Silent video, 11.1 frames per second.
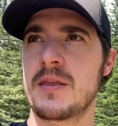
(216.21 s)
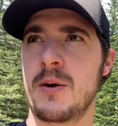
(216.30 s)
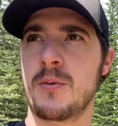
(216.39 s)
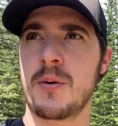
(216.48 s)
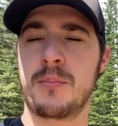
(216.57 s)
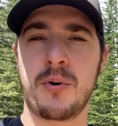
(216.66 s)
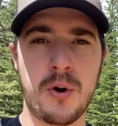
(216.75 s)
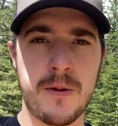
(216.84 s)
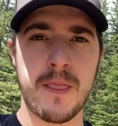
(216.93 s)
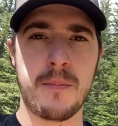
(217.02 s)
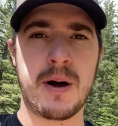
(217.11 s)
that were put
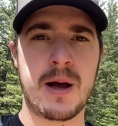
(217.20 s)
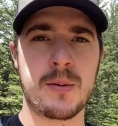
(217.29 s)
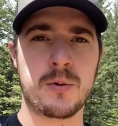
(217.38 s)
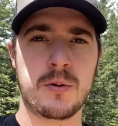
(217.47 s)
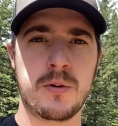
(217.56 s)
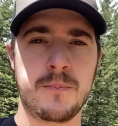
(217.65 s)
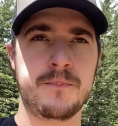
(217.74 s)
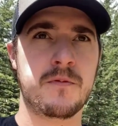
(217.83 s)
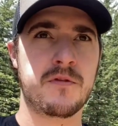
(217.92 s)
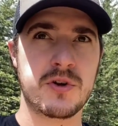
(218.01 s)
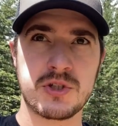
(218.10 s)
in the Bible
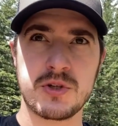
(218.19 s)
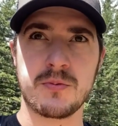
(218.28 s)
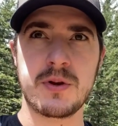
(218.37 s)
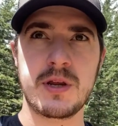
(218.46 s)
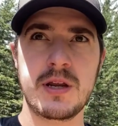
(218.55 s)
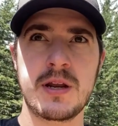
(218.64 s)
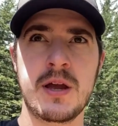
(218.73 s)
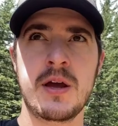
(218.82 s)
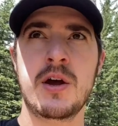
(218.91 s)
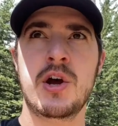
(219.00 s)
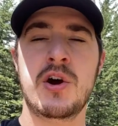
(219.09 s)
for us to read
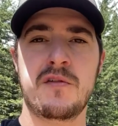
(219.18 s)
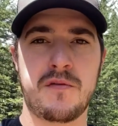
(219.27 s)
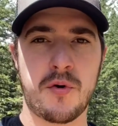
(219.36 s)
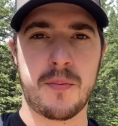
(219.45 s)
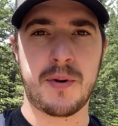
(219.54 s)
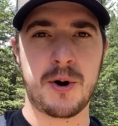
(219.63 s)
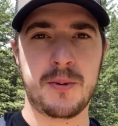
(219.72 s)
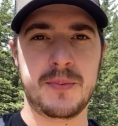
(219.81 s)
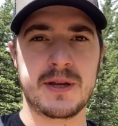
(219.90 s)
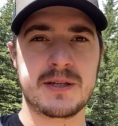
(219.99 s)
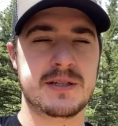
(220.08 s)
for a
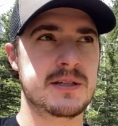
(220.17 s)
purpose.